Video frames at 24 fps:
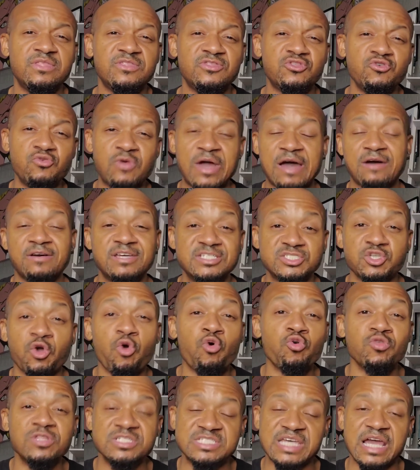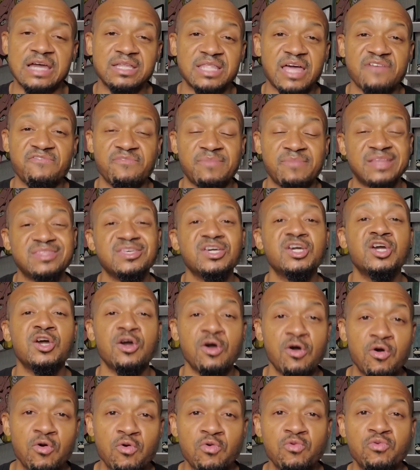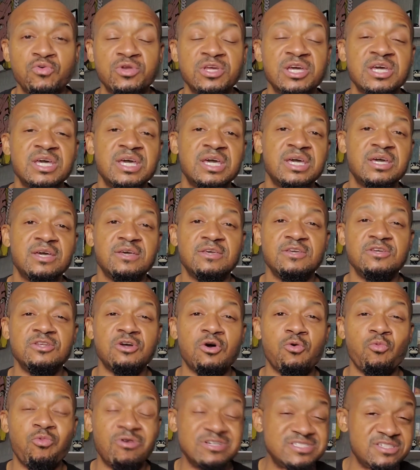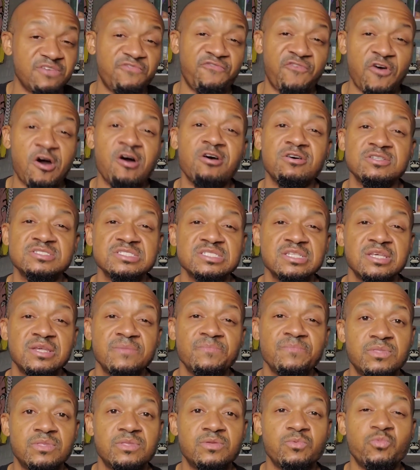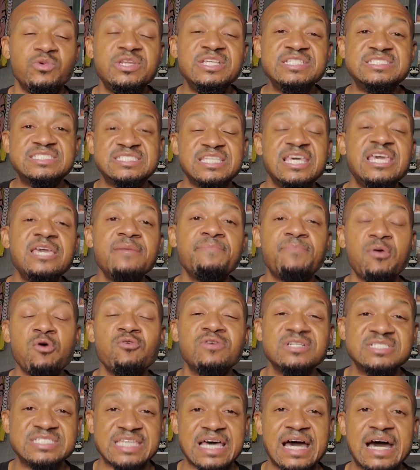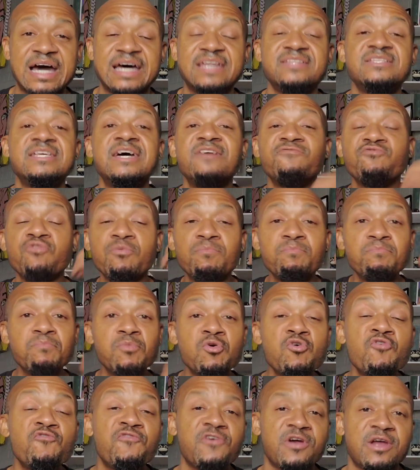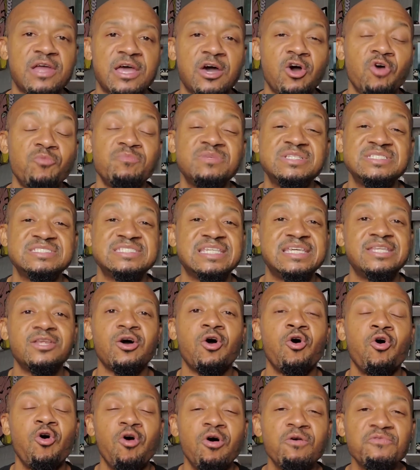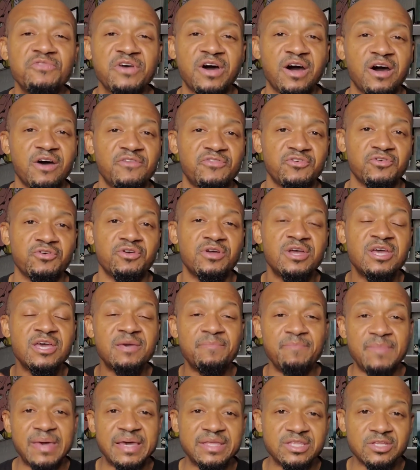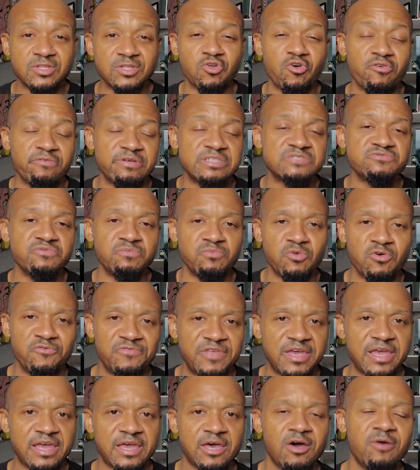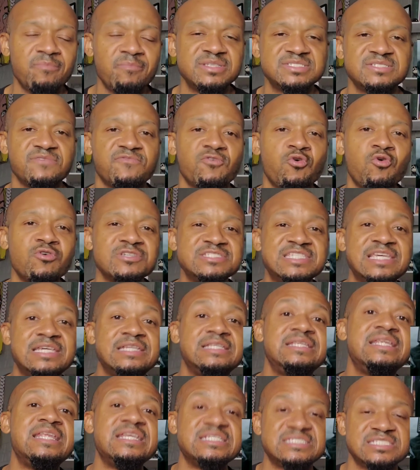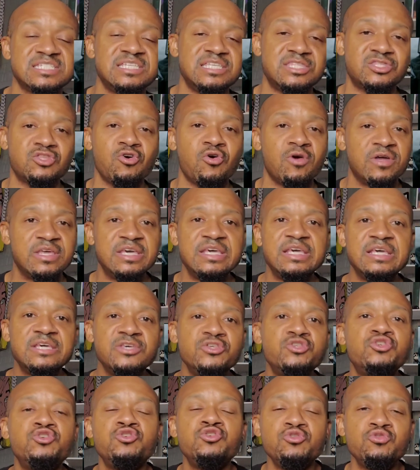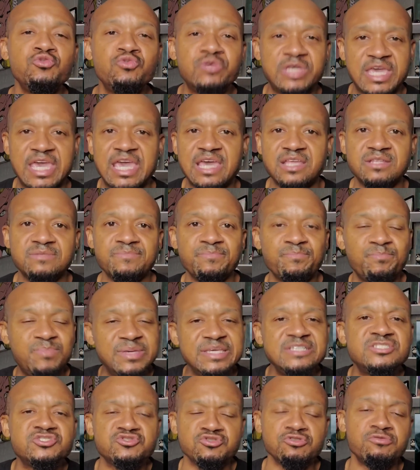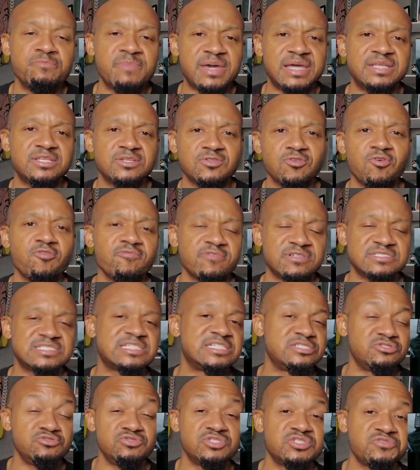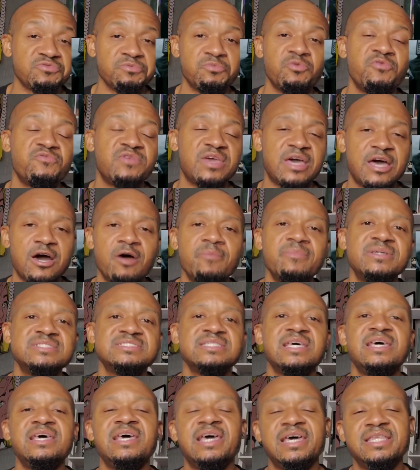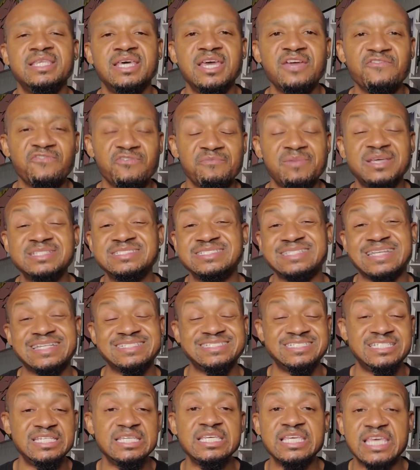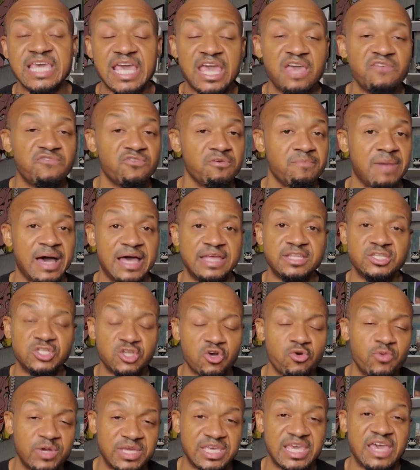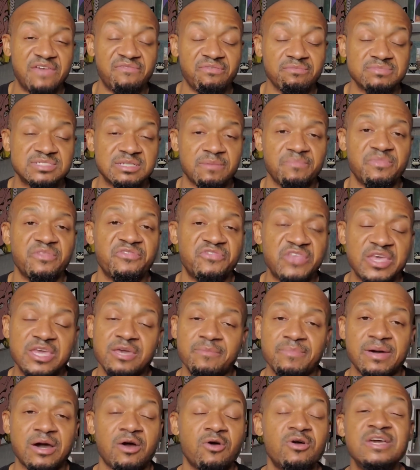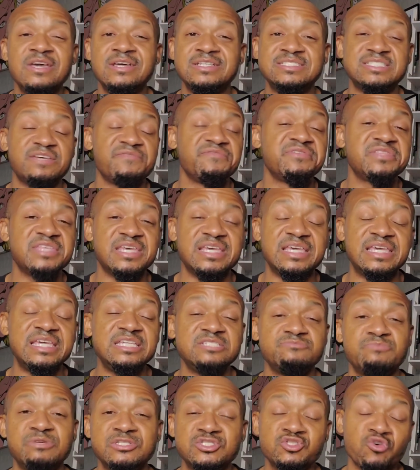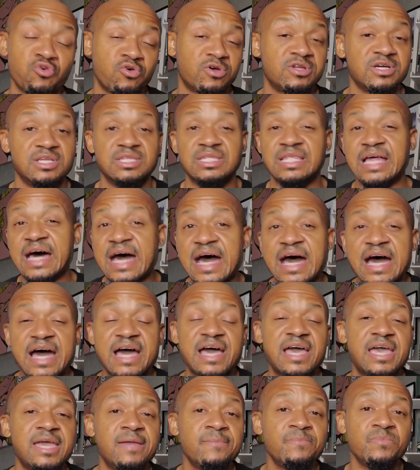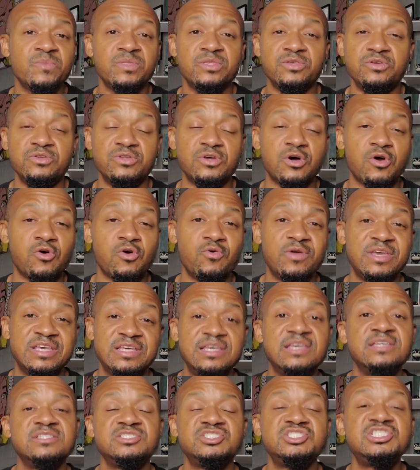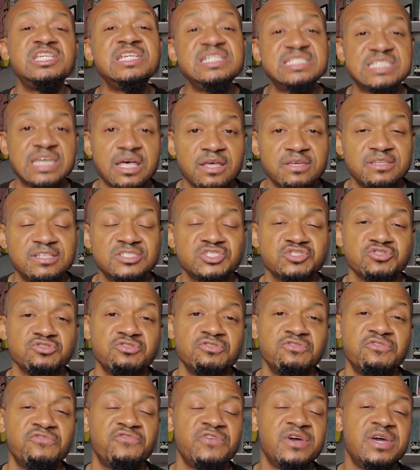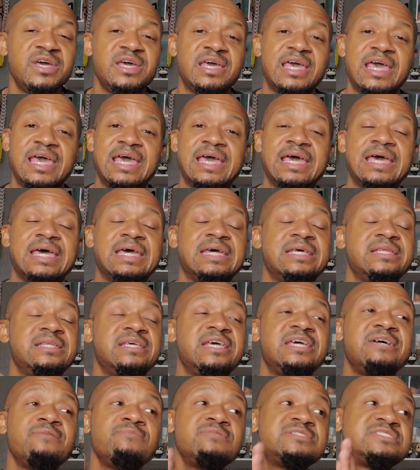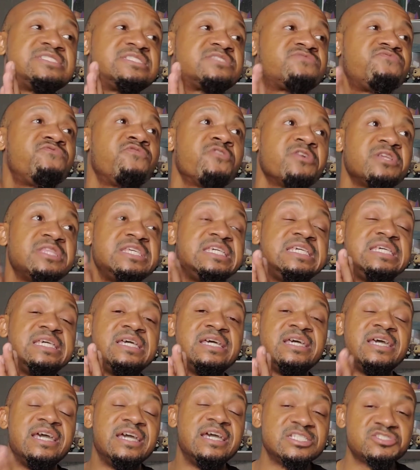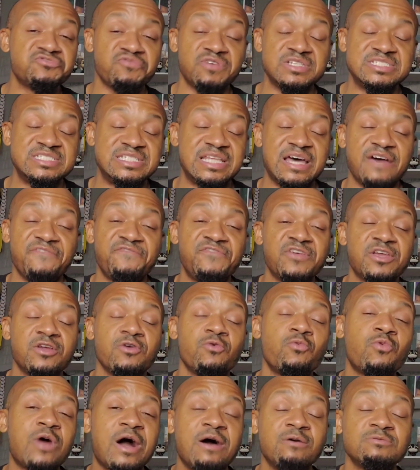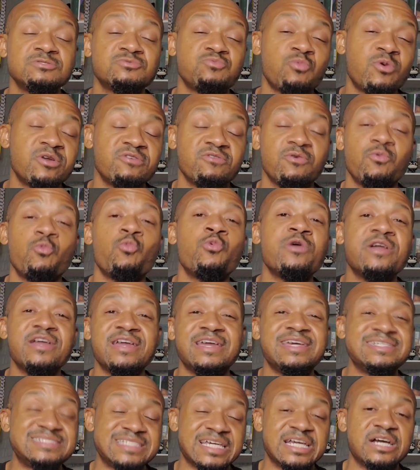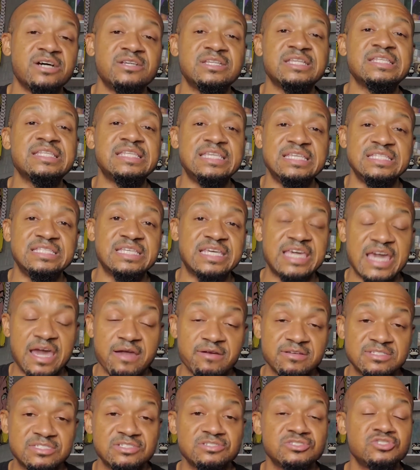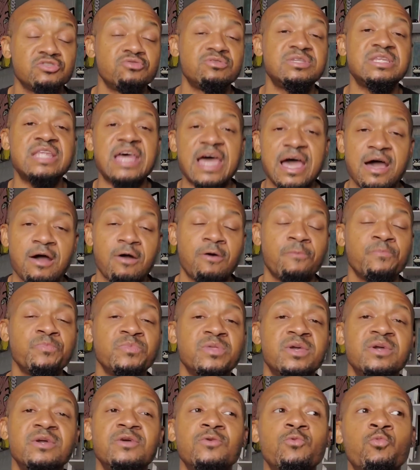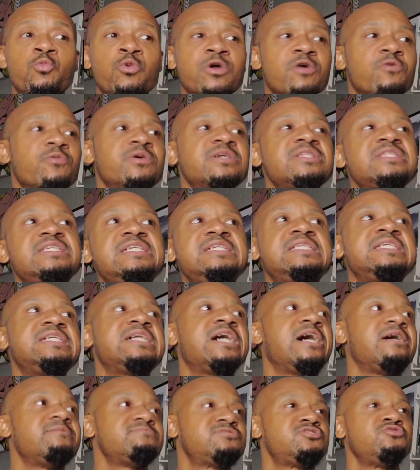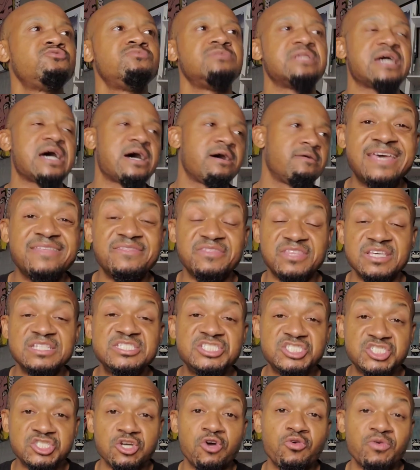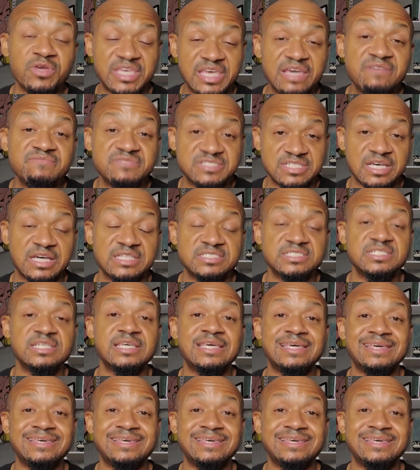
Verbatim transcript: throughout his whole entire life about the code, you know, was it false? When he's seeing Bo Katan remove her helmets and all the other Mandalorians remove their helmets, of course he initially thought you can't be true Mandalorians because you just remove your helmets. And the information that she gave him, I know it gave him something to think about. Is everything he's been taught a lie? you know is she telling the truth and it was just really interesting i figured i was wondering where is it going to lead the character so now where we're leading up to now and this show gives us